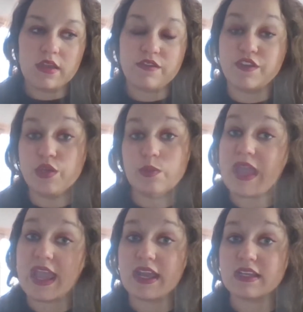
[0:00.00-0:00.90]
few
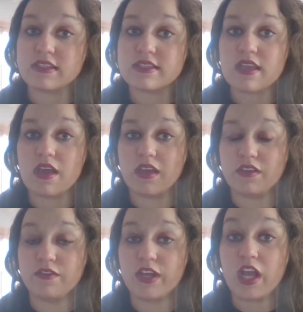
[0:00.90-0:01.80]
pans
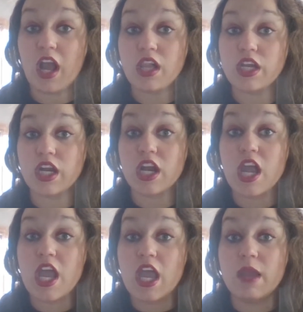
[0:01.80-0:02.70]
of color
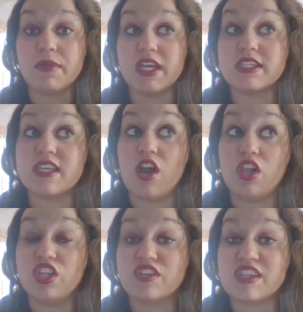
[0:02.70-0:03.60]
because they all
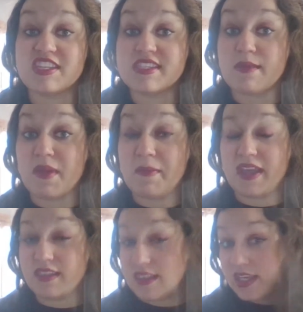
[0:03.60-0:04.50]
look the same on my
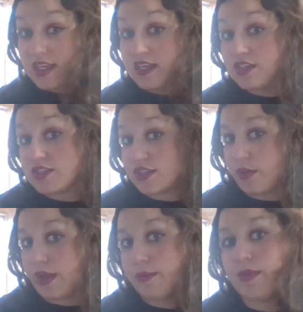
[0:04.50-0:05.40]
lid, so
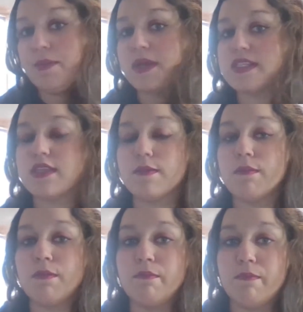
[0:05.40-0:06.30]
I repressed them
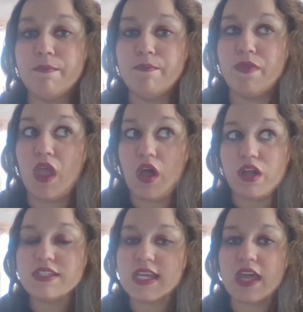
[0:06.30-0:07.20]

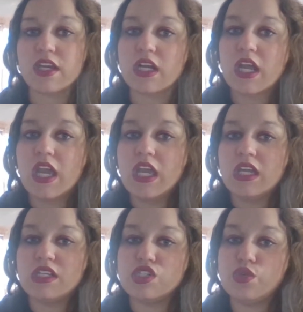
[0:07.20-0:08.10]
all together
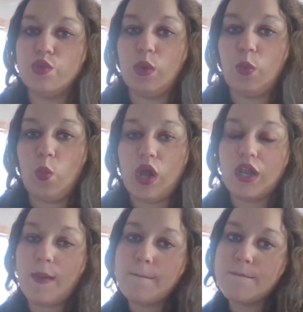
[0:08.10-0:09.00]
into
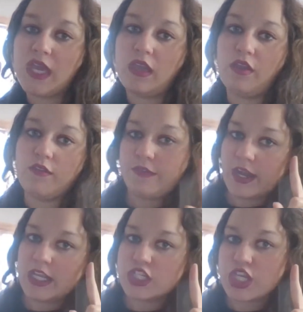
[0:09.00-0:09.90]
one big
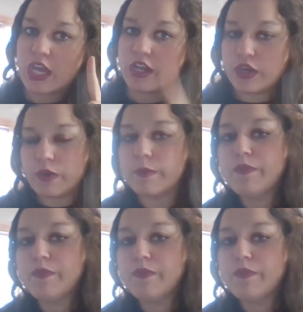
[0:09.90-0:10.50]
Franken shadow,